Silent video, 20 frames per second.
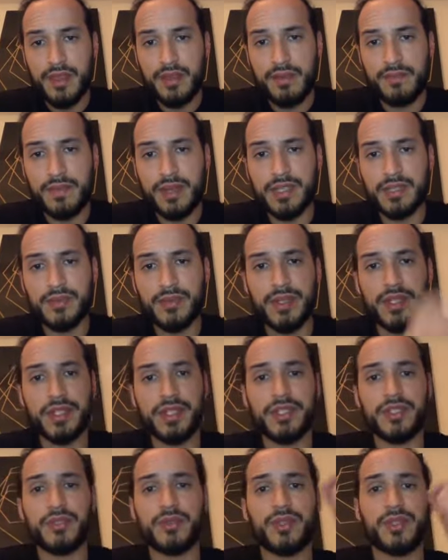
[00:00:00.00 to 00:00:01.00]
Best way to
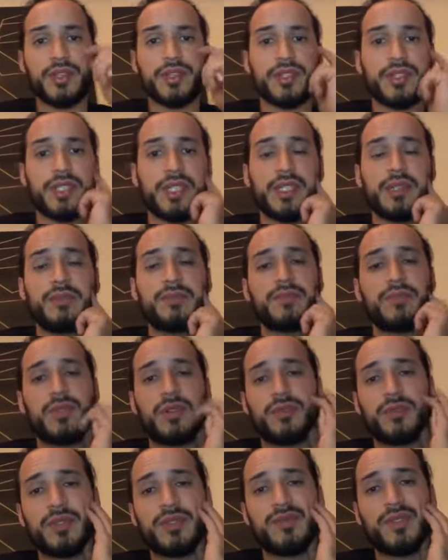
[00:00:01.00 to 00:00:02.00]
join our team?
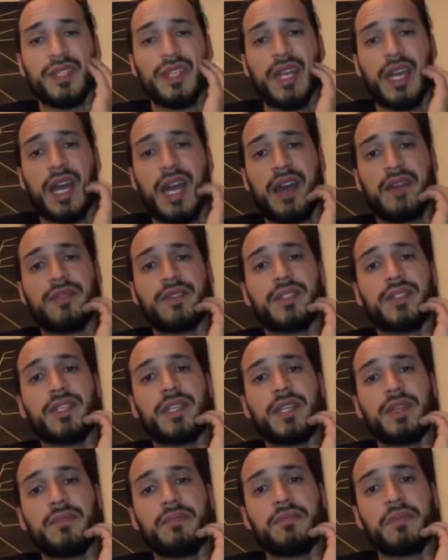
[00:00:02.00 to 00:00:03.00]
Well, we don't really have a
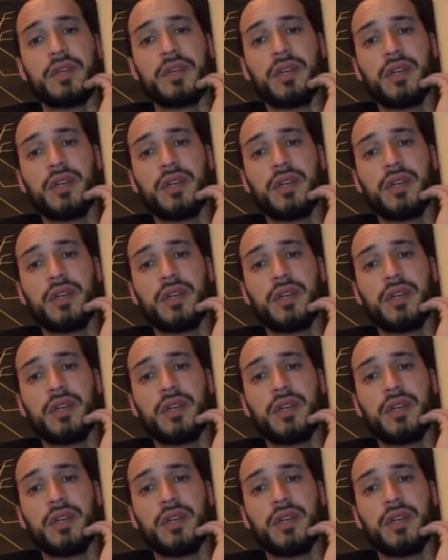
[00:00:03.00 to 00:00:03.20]
team.